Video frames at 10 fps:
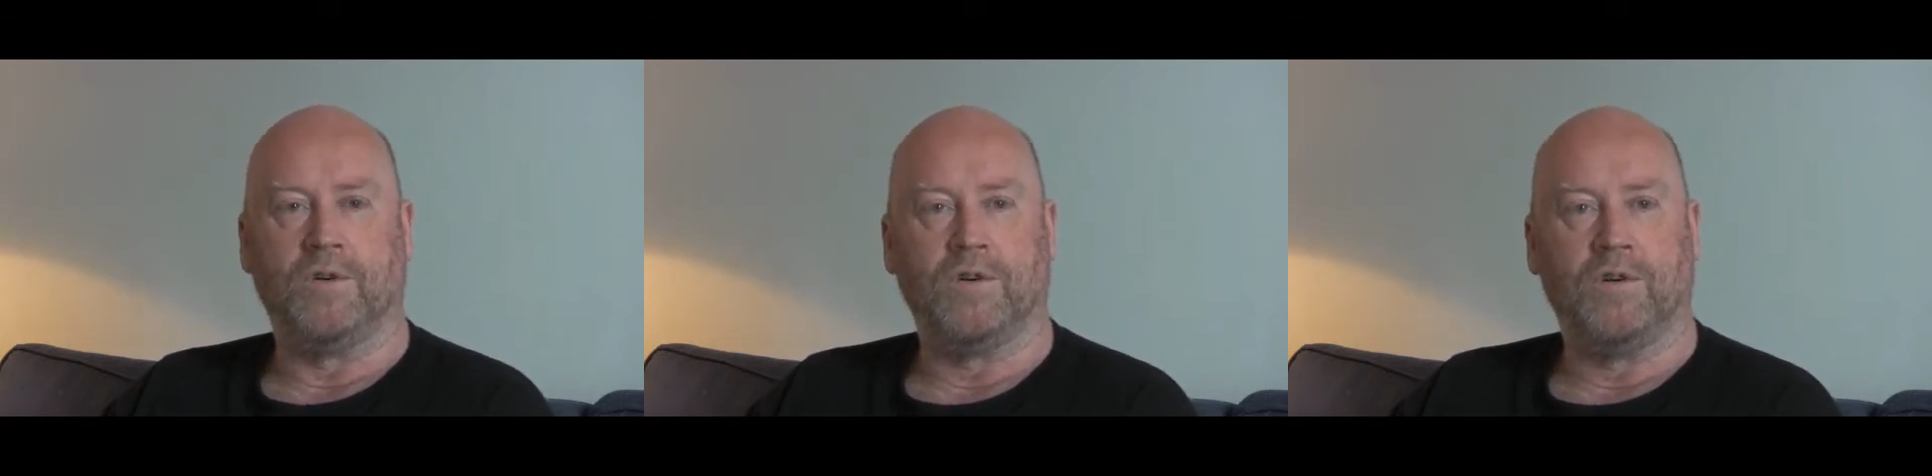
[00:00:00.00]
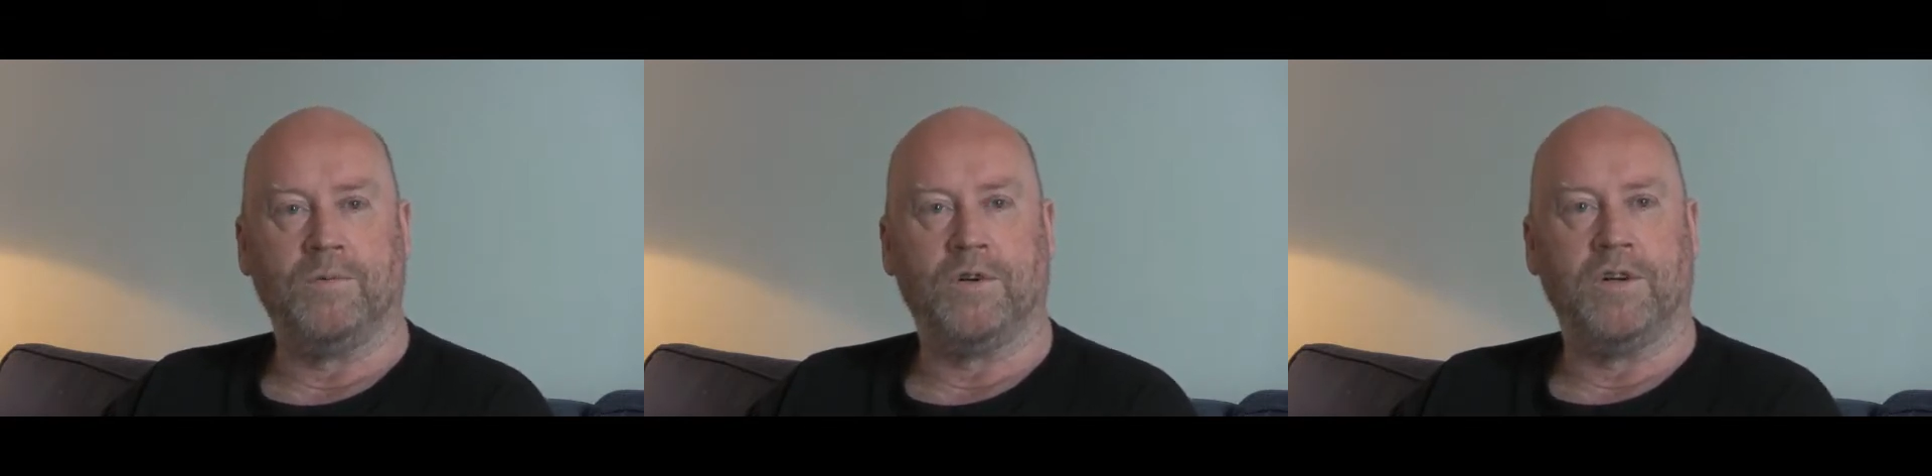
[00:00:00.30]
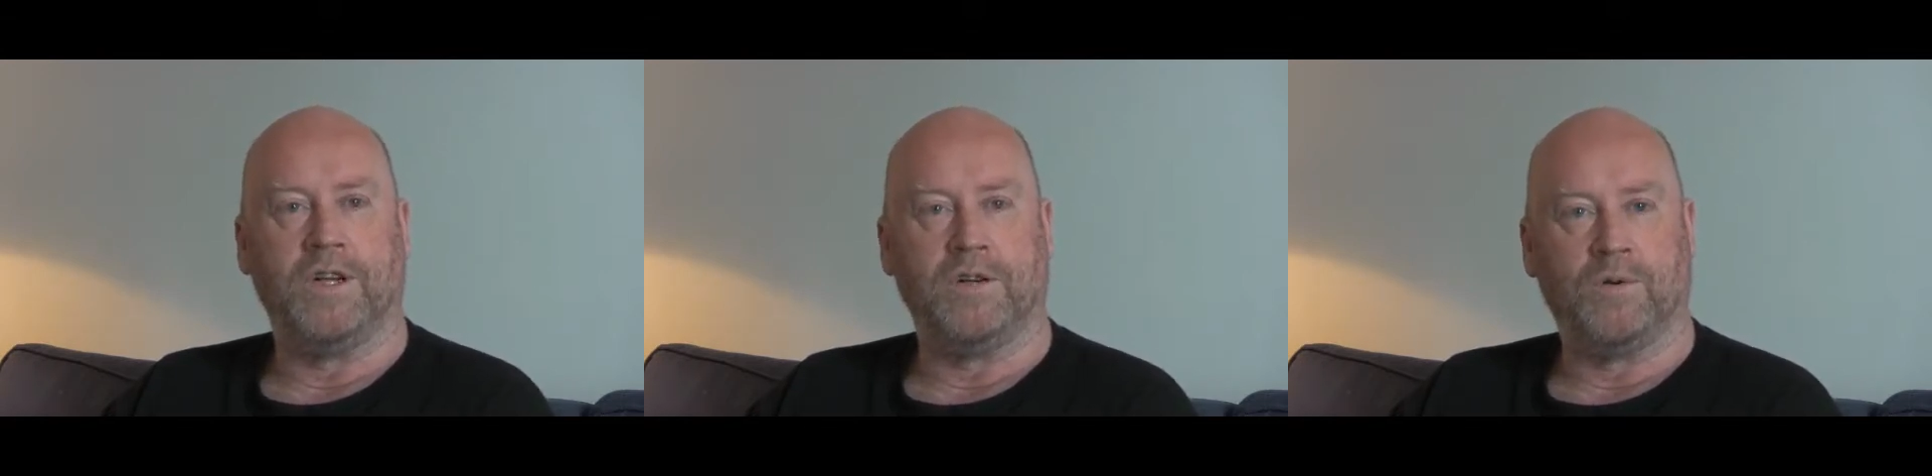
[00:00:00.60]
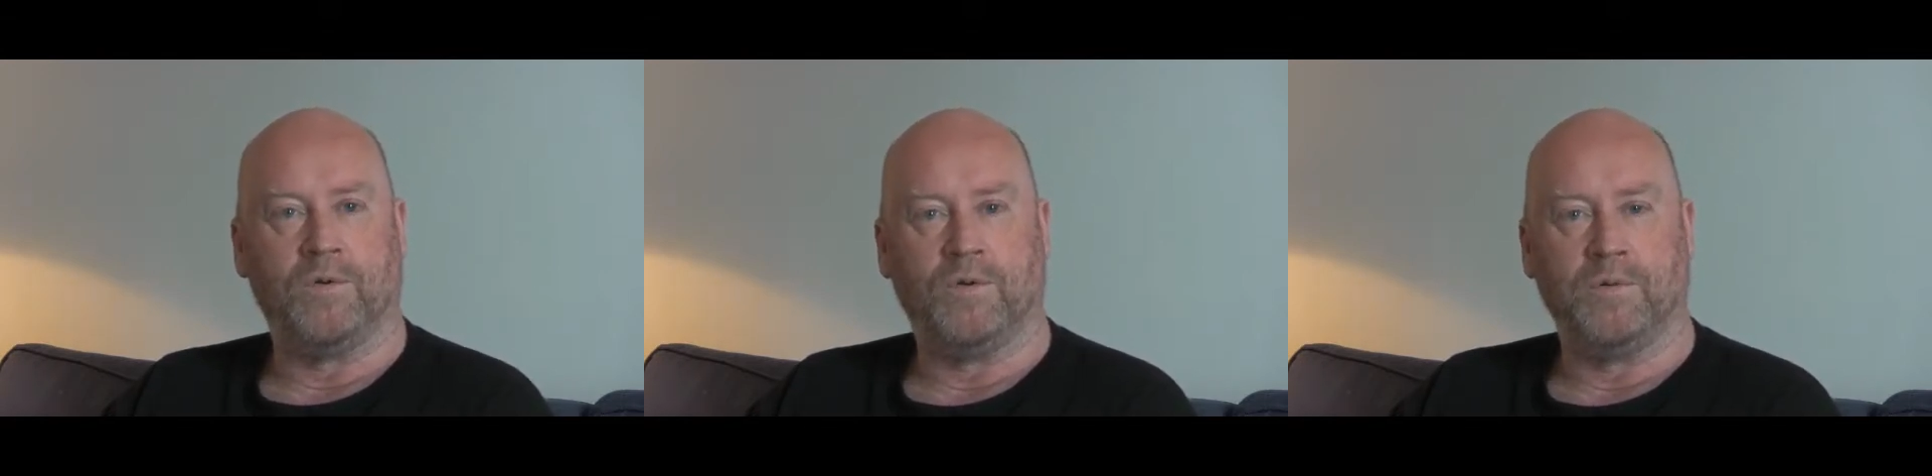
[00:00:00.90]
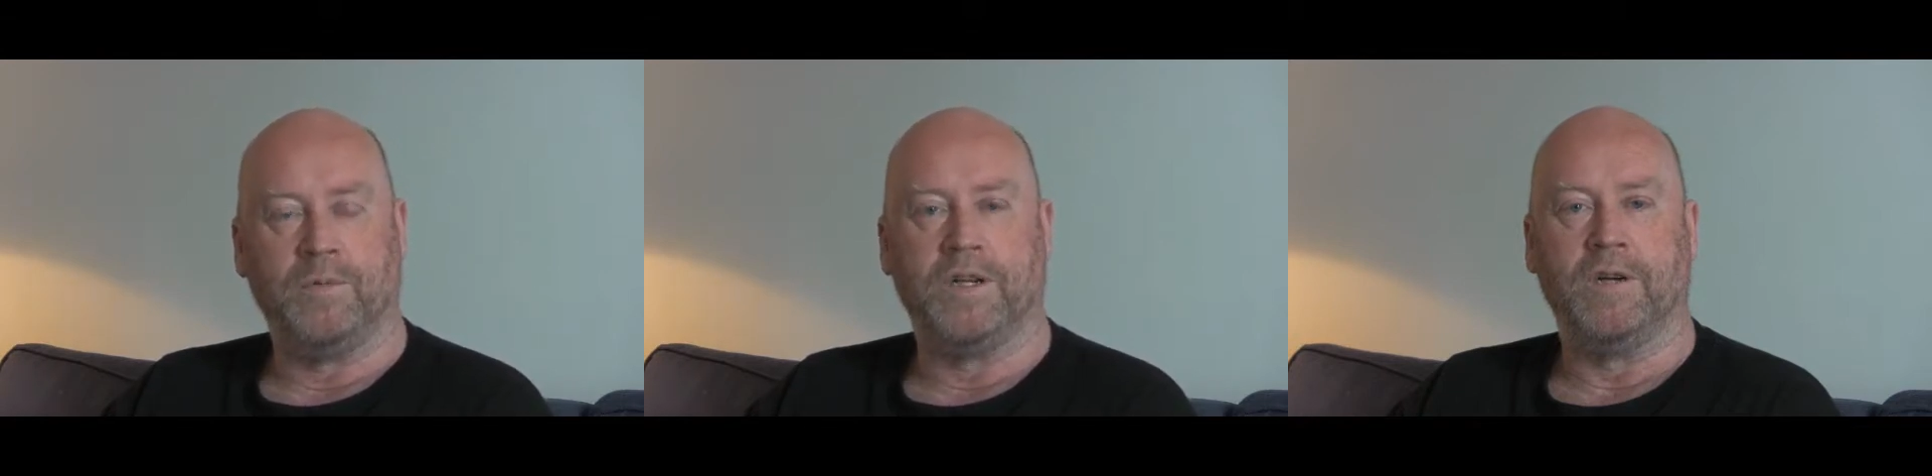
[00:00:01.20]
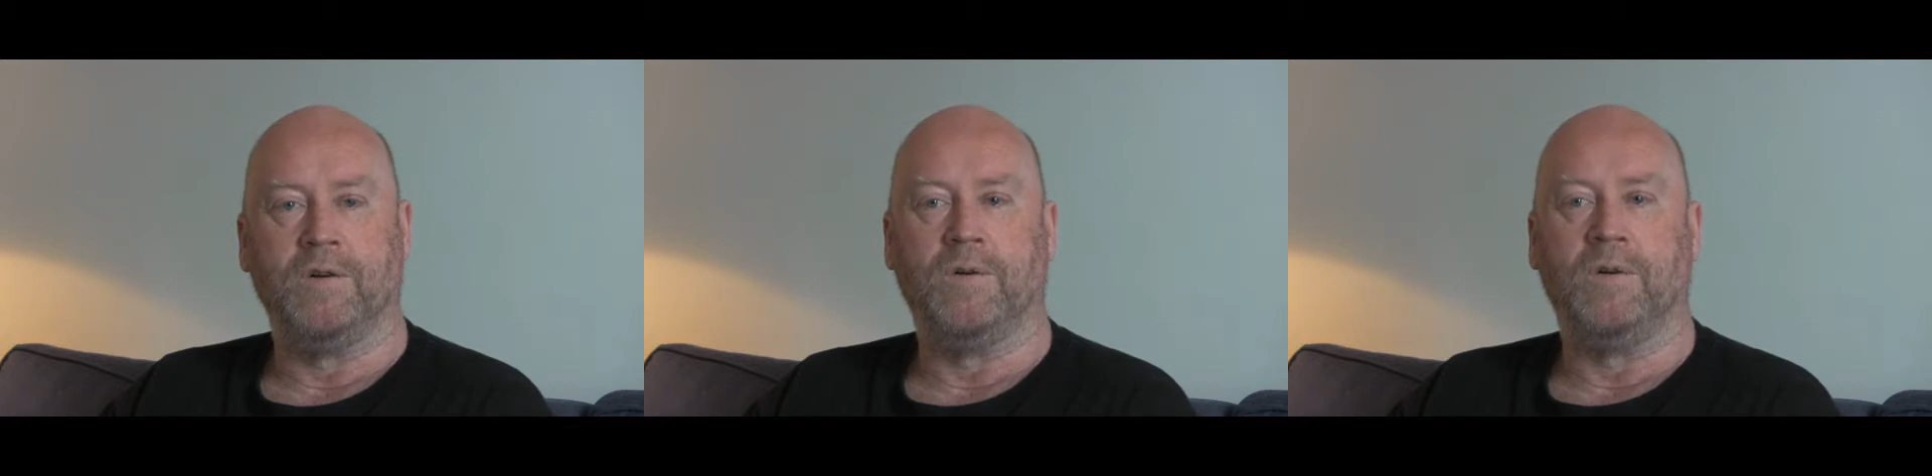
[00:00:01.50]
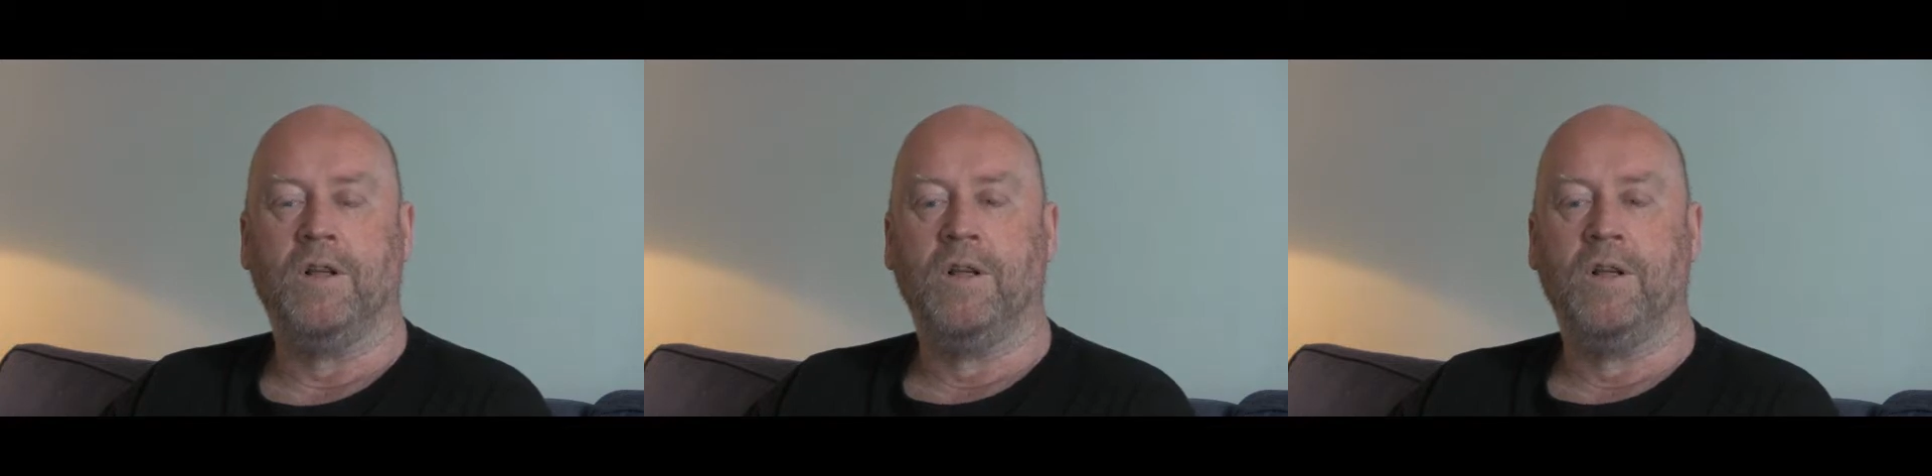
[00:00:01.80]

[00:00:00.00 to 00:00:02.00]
.com, .net, .org material